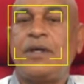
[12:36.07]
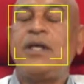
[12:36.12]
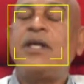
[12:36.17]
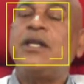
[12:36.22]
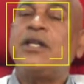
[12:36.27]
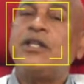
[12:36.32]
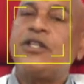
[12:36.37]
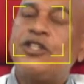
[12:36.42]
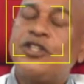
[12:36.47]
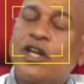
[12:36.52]

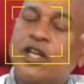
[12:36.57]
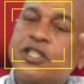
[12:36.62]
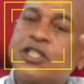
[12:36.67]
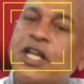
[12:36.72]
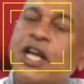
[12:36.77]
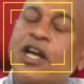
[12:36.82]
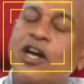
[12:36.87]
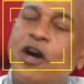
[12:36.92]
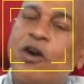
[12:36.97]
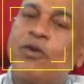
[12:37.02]
Just
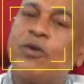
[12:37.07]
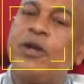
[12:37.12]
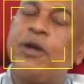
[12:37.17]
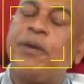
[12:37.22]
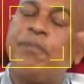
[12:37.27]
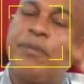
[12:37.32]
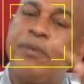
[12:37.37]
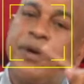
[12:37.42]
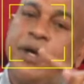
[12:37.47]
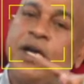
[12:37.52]
like how
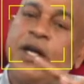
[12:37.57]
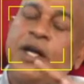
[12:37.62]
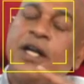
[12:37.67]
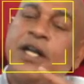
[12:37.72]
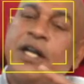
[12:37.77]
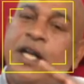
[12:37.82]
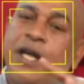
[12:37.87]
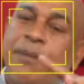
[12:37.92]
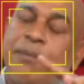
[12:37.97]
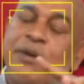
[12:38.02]
the
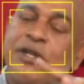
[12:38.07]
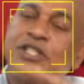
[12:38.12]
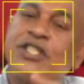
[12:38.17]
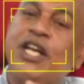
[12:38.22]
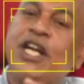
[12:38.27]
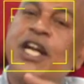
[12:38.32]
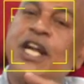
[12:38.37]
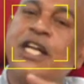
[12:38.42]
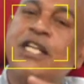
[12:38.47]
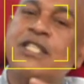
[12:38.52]

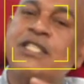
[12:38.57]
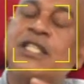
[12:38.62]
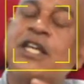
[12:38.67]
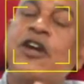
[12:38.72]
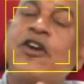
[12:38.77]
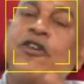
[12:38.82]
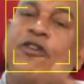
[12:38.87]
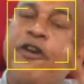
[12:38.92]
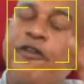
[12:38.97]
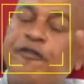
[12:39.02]
Brazilians
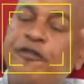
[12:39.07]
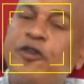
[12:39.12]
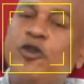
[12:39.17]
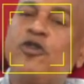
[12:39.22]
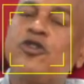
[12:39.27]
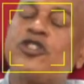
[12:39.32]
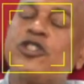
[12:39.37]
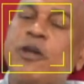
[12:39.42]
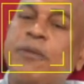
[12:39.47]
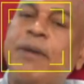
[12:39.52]

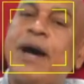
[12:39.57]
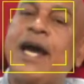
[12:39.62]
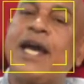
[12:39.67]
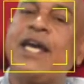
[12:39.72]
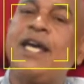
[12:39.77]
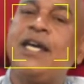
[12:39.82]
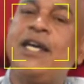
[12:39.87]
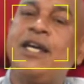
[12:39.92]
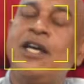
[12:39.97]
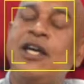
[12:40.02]
refused to
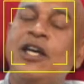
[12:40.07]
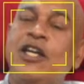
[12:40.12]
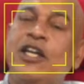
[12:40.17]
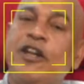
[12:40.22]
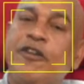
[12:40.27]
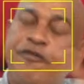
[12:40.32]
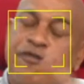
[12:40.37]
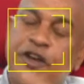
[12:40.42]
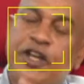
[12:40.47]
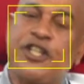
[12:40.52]
buy the
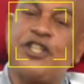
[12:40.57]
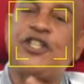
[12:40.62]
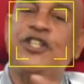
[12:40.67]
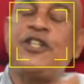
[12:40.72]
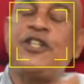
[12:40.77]
fish